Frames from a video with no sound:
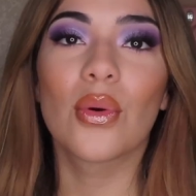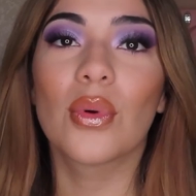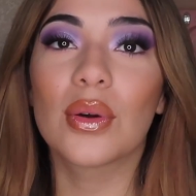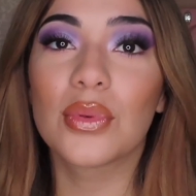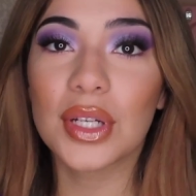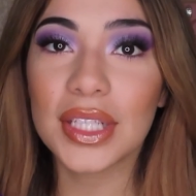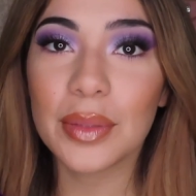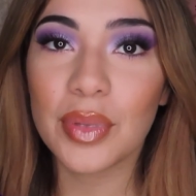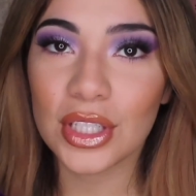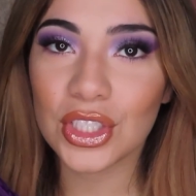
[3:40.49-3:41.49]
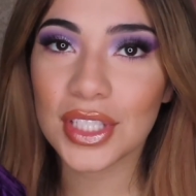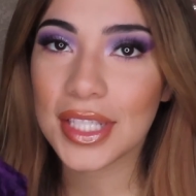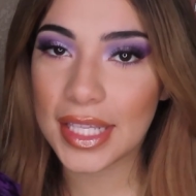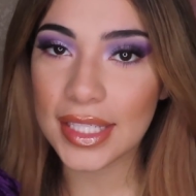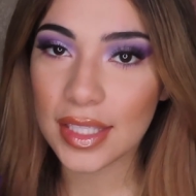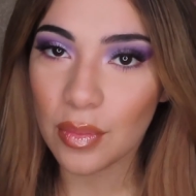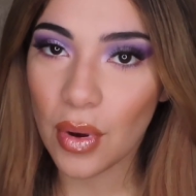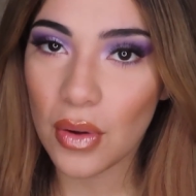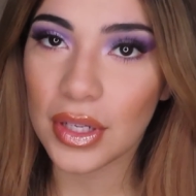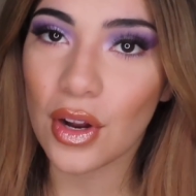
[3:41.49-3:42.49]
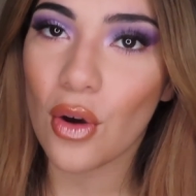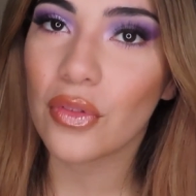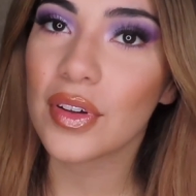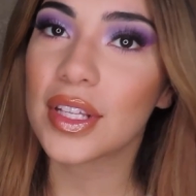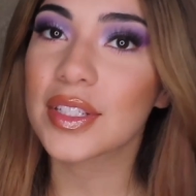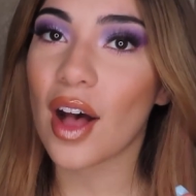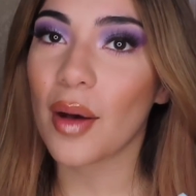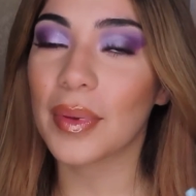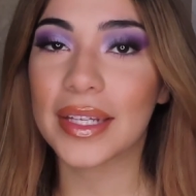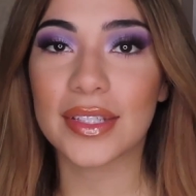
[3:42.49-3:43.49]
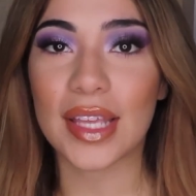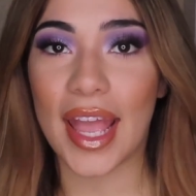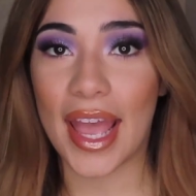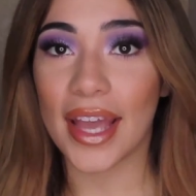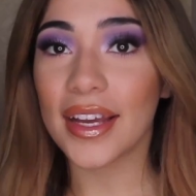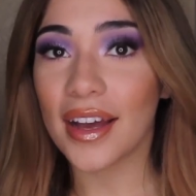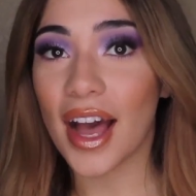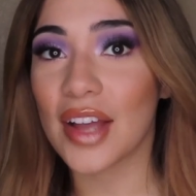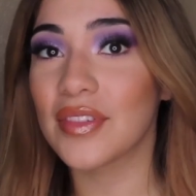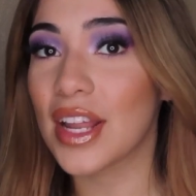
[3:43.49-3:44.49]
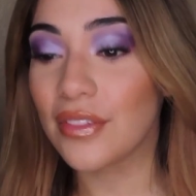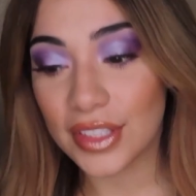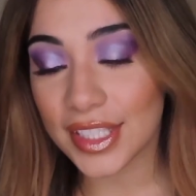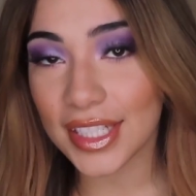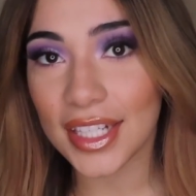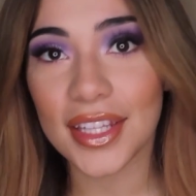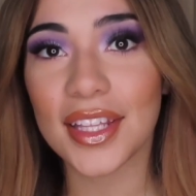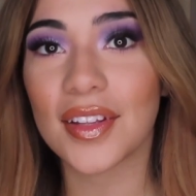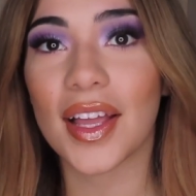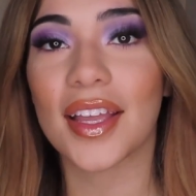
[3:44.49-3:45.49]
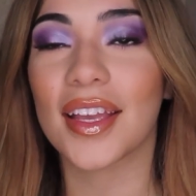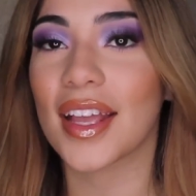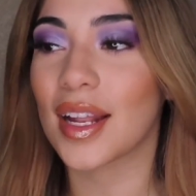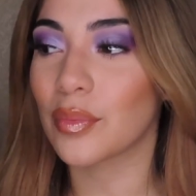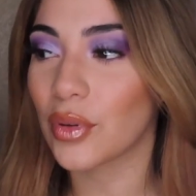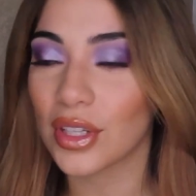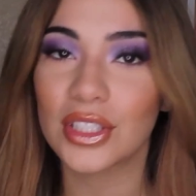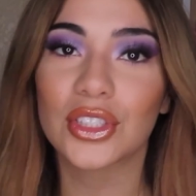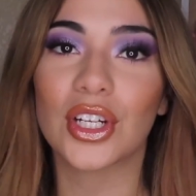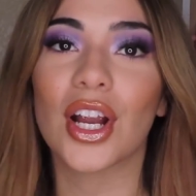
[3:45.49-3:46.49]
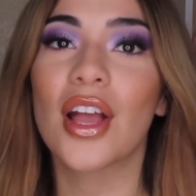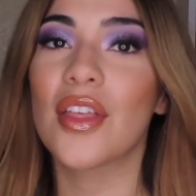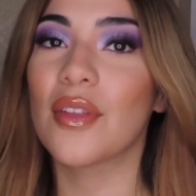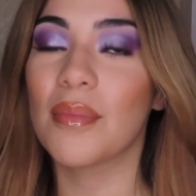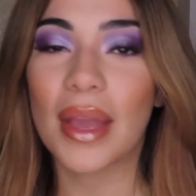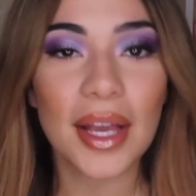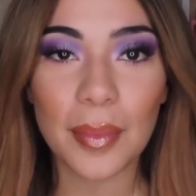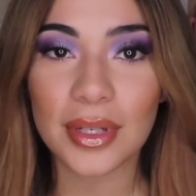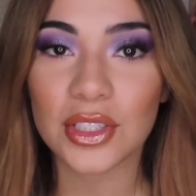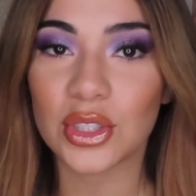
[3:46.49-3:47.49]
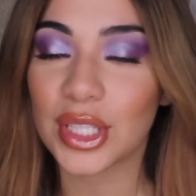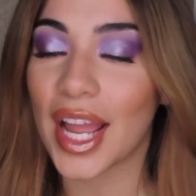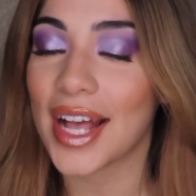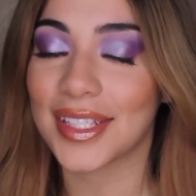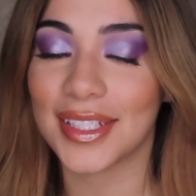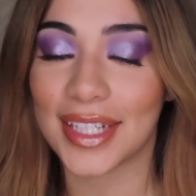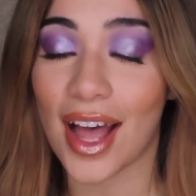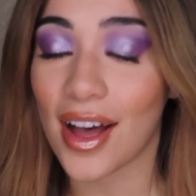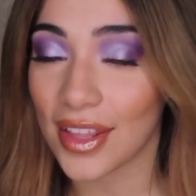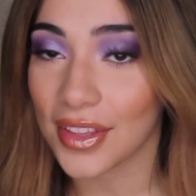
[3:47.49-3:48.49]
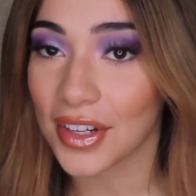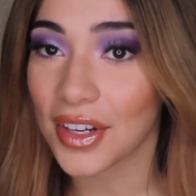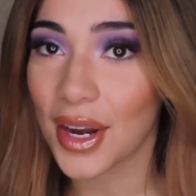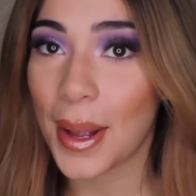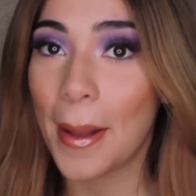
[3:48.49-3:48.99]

What really pushes this component over the top is A, I've never seen anything like it, and I'm pretty sure the makeup industry hasn't either.